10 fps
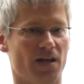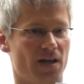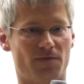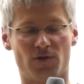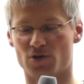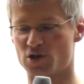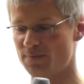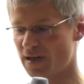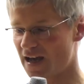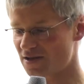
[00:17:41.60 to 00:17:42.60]
if your G m
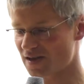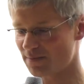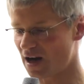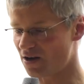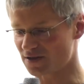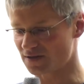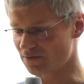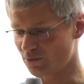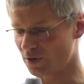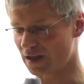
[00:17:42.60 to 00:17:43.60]
b H is about
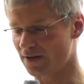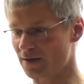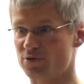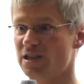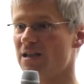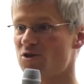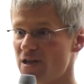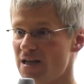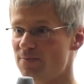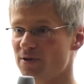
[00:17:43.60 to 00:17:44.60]
whatever breeding
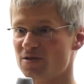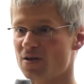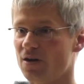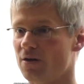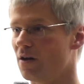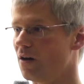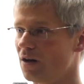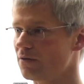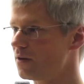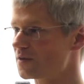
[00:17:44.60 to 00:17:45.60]
sheep, and you all, all
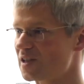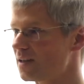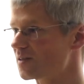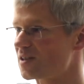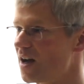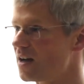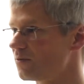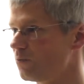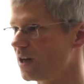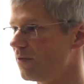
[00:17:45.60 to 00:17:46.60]
of a sudden start
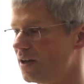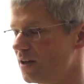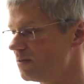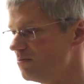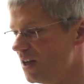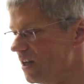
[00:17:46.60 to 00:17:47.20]
whatever